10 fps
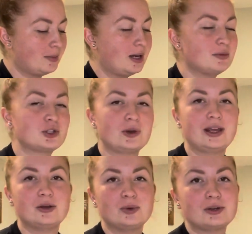My name is
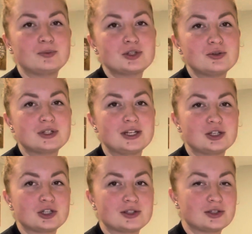Johanna. Welcome to
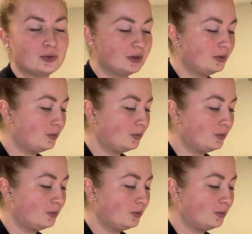Tenacious Soul.